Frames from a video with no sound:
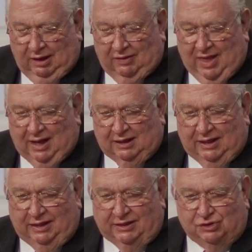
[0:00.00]
And that
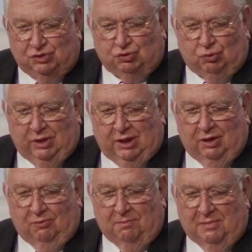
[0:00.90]
ladies'
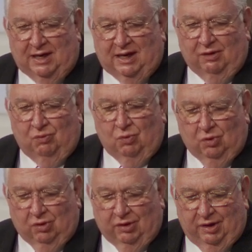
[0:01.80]
trio, my
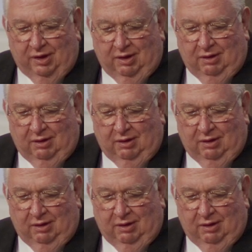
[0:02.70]
word.